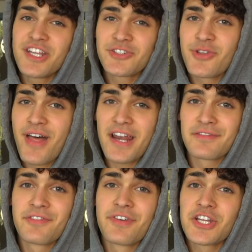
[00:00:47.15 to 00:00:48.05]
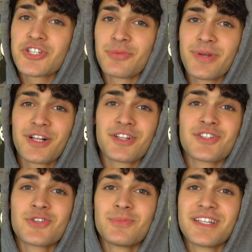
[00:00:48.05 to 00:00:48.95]
near to that of the fictional pill
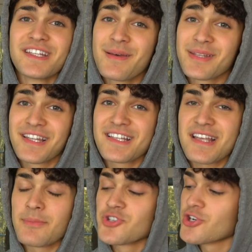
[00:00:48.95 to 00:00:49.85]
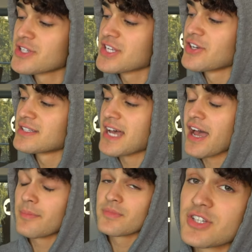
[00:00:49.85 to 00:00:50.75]
consumed in Limitless, I'm sure it's a good
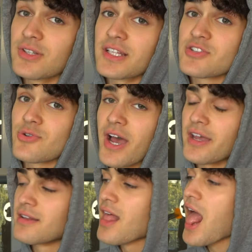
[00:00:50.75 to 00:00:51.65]
time, so let's try it.